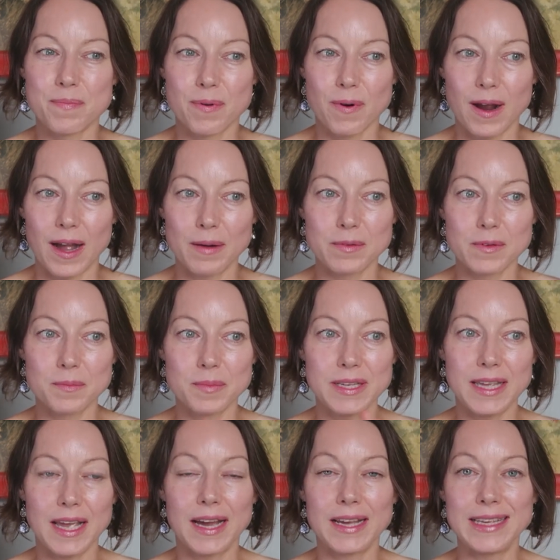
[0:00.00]

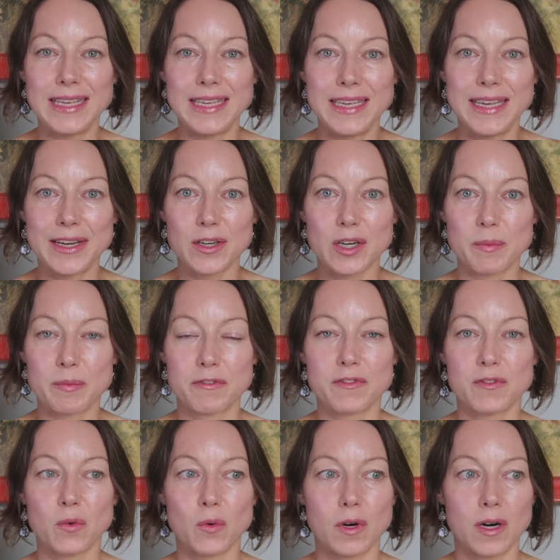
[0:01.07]
probably a year
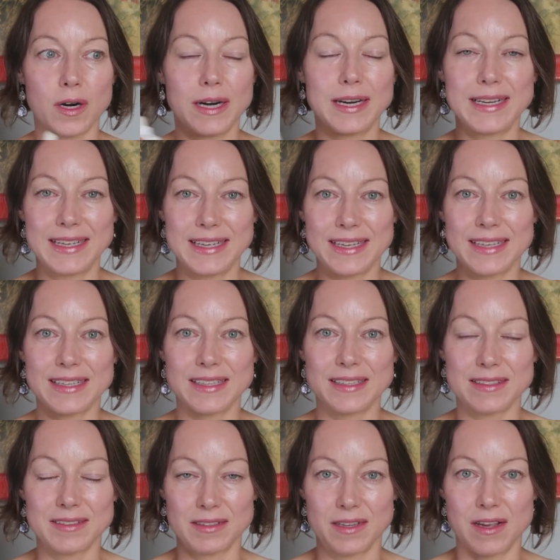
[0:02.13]
before
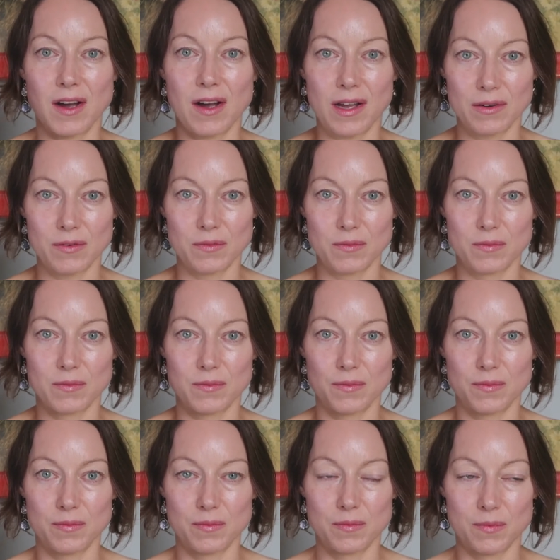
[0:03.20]
it got
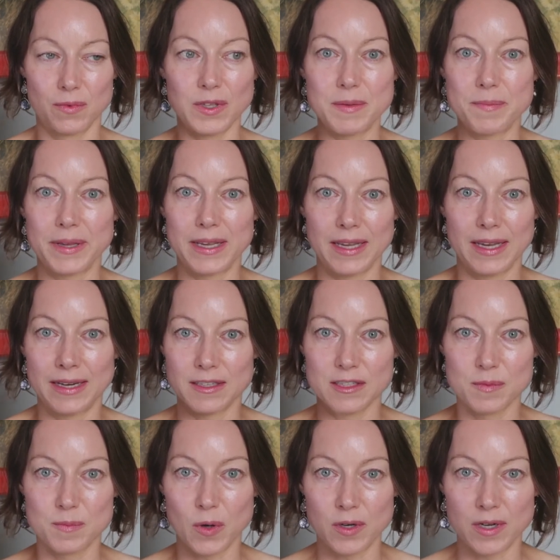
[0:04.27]
really big and
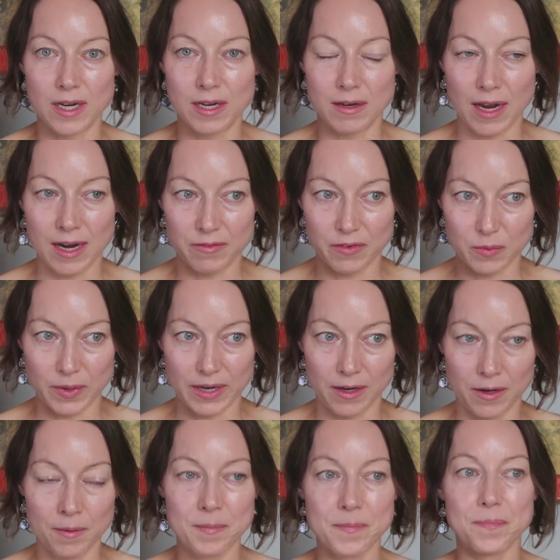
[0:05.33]
exploded
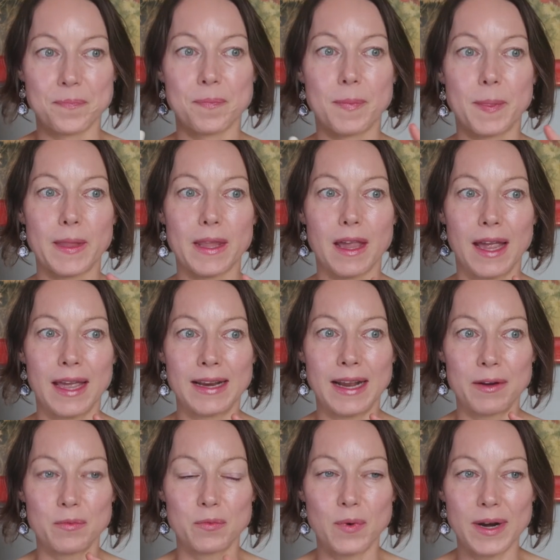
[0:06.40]
everywhere. And
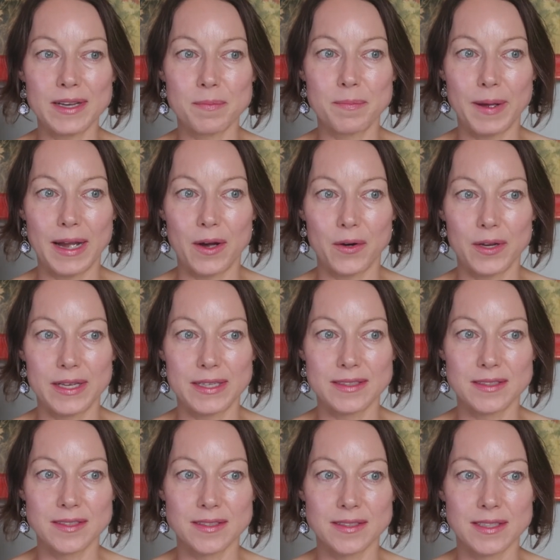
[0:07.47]
I read about
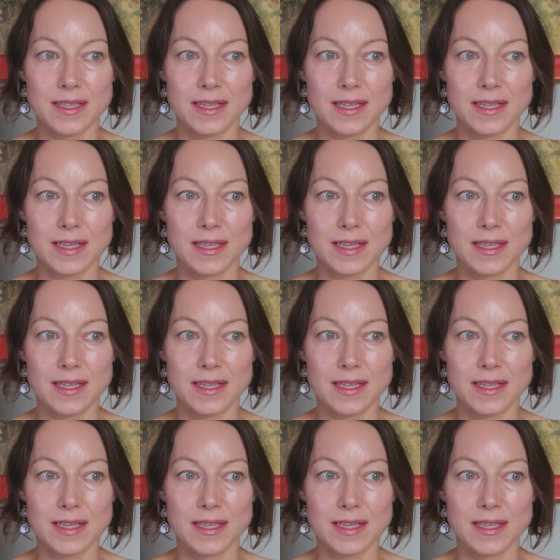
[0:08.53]
it